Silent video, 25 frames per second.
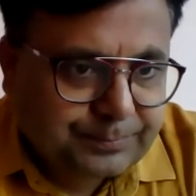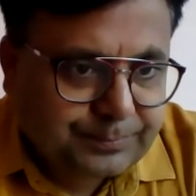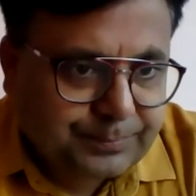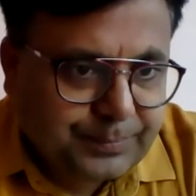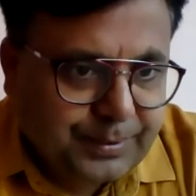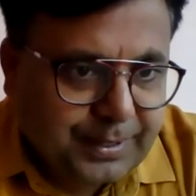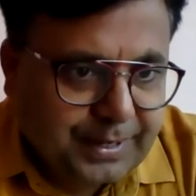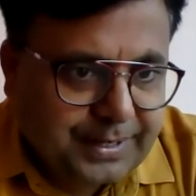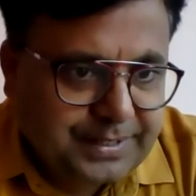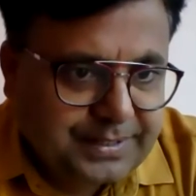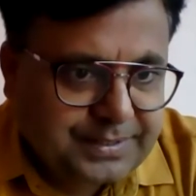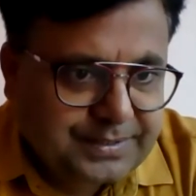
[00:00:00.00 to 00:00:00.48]

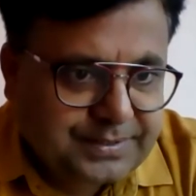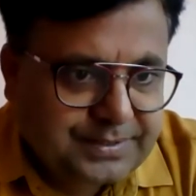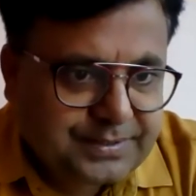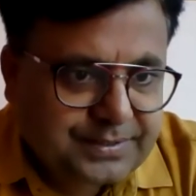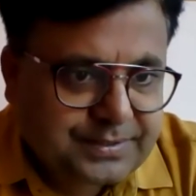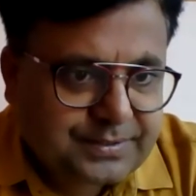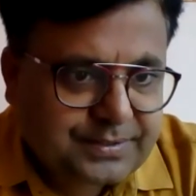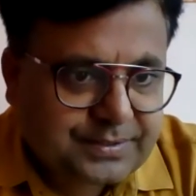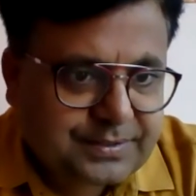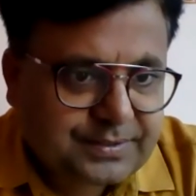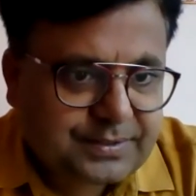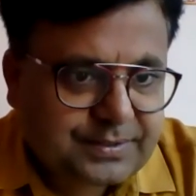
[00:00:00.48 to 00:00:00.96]

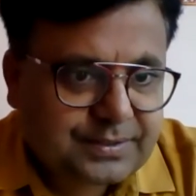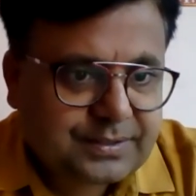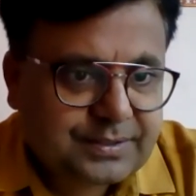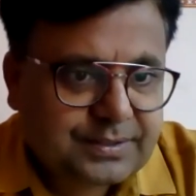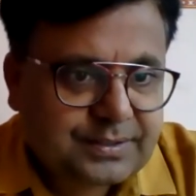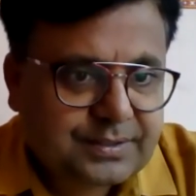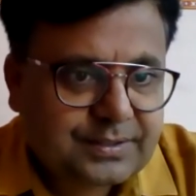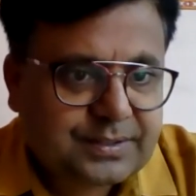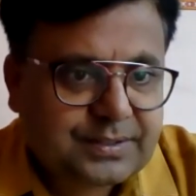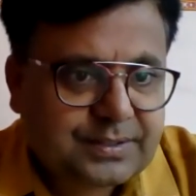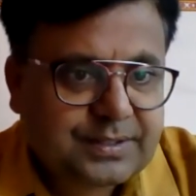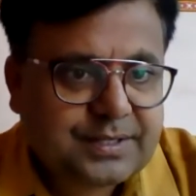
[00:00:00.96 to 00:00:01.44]
pains
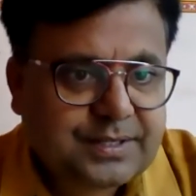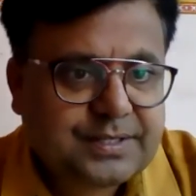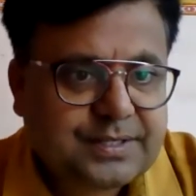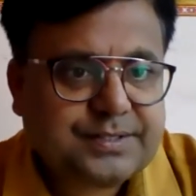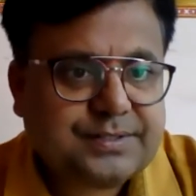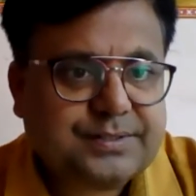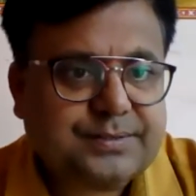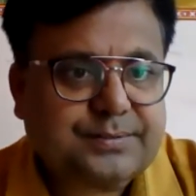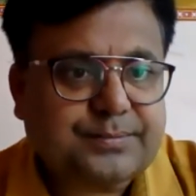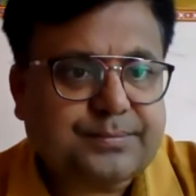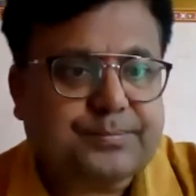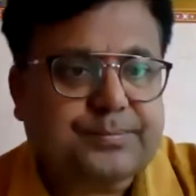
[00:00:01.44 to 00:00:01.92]

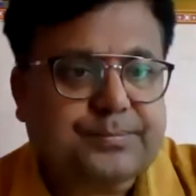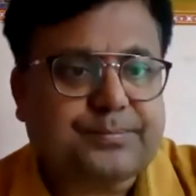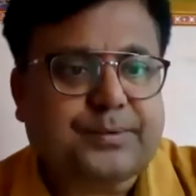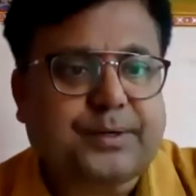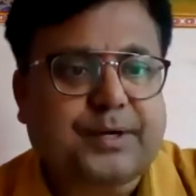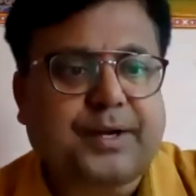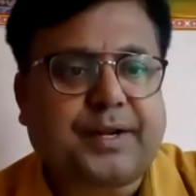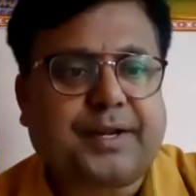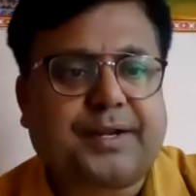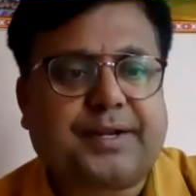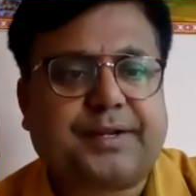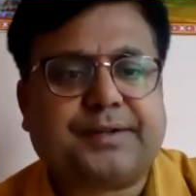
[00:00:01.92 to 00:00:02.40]
his
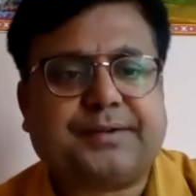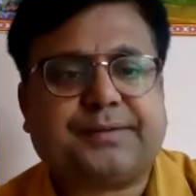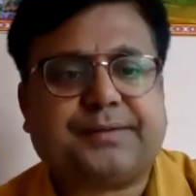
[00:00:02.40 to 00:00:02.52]
prey.